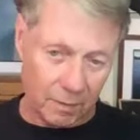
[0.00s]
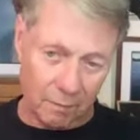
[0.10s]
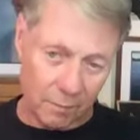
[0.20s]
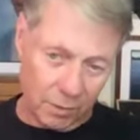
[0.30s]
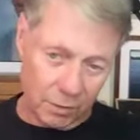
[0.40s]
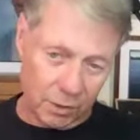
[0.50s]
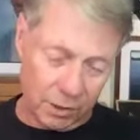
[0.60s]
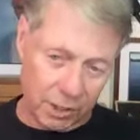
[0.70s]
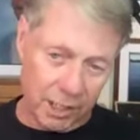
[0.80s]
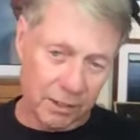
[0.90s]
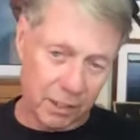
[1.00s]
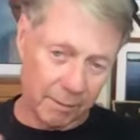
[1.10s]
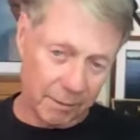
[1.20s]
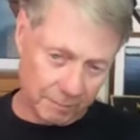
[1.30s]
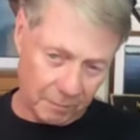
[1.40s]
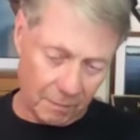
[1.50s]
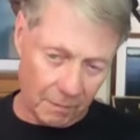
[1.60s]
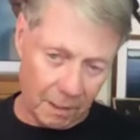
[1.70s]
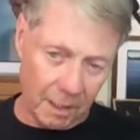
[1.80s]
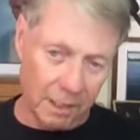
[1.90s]
you could take them
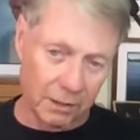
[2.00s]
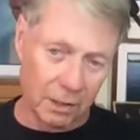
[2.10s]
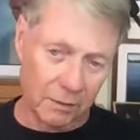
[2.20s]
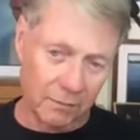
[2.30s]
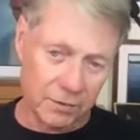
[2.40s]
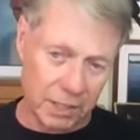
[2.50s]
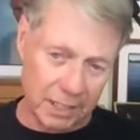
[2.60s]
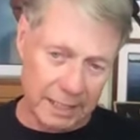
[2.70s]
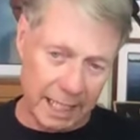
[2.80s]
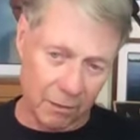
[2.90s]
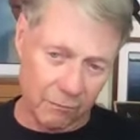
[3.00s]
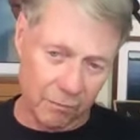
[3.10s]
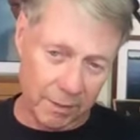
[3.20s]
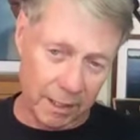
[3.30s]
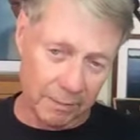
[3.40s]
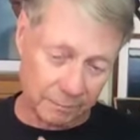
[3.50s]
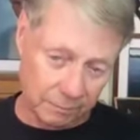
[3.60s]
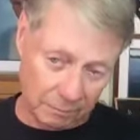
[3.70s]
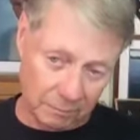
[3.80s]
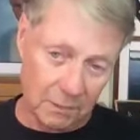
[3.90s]
and get the lymphocytes out from that
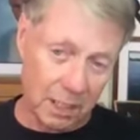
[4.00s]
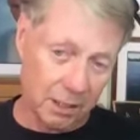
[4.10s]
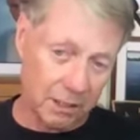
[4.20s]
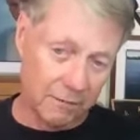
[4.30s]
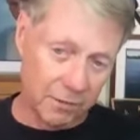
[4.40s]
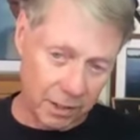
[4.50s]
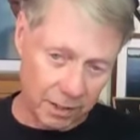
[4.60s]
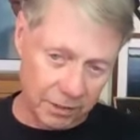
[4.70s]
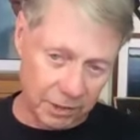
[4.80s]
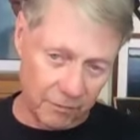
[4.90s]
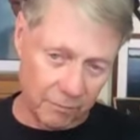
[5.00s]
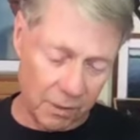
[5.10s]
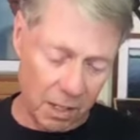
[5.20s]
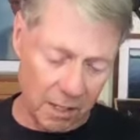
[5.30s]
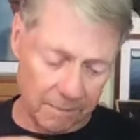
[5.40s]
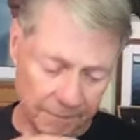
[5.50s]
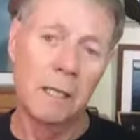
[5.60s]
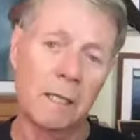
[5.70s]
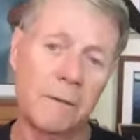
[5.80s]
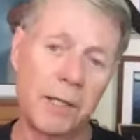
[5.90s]
and leave the other stuff behind.
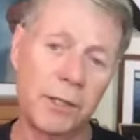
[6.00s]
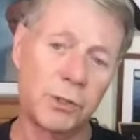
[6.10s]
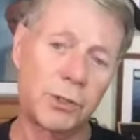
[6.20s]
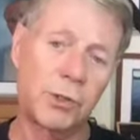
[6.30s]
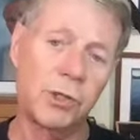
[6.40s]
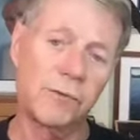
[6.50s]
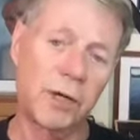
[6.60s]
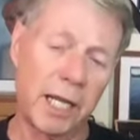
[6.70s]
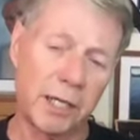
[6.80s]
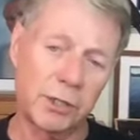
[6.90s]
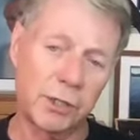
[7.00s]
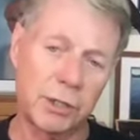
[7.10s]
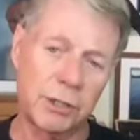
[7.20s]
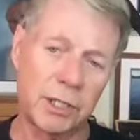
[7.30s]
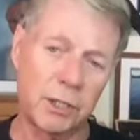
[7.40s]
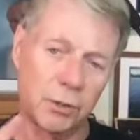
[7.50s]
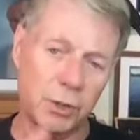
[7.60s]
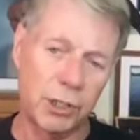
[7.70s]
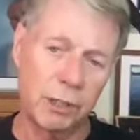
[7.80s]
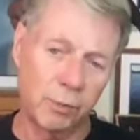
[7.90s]
They used 2 different antigens. They used
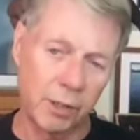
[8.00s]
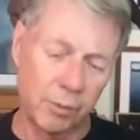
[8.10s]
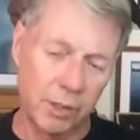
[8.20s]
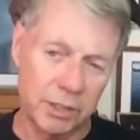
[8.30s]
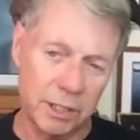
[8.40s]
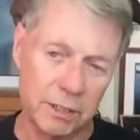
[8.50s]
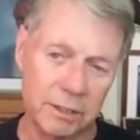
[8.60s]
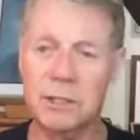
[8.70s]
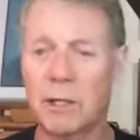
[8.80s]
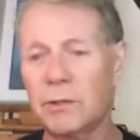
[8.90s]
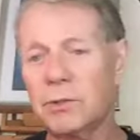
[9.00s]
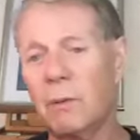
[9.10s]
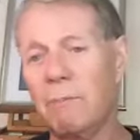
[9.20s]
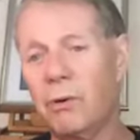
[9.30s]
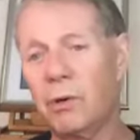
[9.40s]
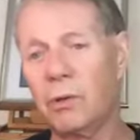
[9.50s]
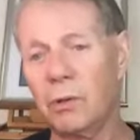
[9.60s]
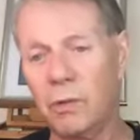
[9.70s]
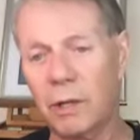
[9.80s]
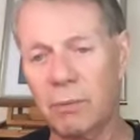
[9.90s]
sheep red blood cells and also
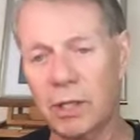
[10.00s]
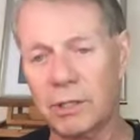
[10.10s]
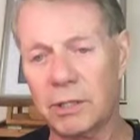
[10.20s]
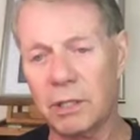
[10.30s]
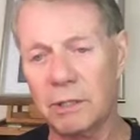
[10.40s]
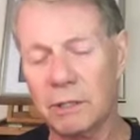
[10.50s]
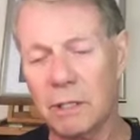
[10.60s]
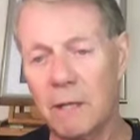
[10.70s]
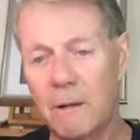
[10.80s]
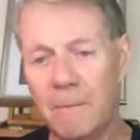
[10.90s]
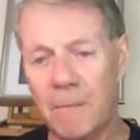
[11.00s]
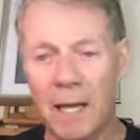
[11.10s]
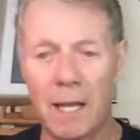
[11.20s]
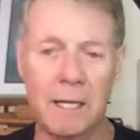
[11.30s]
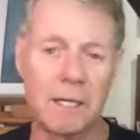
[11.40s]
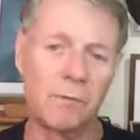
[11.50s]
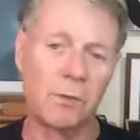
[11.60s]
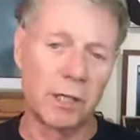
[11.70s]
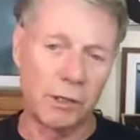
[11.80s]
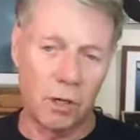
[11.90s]
burrow red blood cells, and they didn't
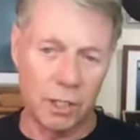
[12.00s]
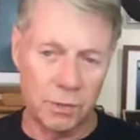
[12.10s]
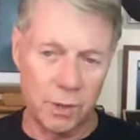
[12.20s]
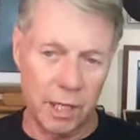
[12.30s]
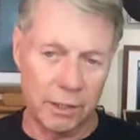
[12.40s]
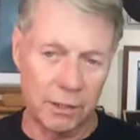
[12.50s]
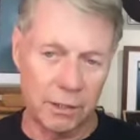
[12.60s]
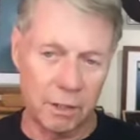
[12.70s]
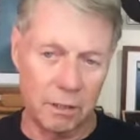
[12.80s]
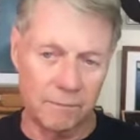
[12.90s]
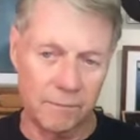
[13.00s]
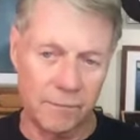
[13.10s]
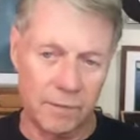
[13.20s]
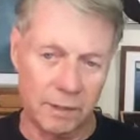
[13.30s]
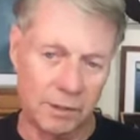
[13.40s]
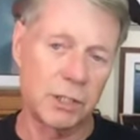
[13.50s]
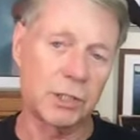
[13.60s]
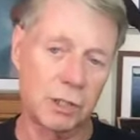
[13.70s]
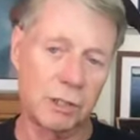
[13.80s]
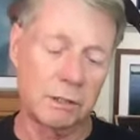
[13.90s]
really cross-react at all,
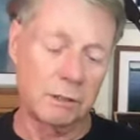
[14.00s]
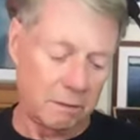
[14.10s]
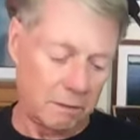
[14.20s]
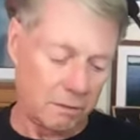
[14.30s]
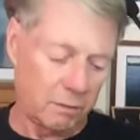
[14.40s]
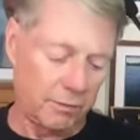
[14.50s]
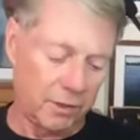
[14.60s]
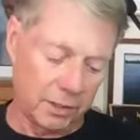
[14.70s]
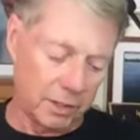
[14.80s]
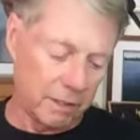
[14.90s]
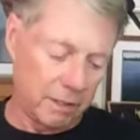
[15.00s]
essentially, is what they said.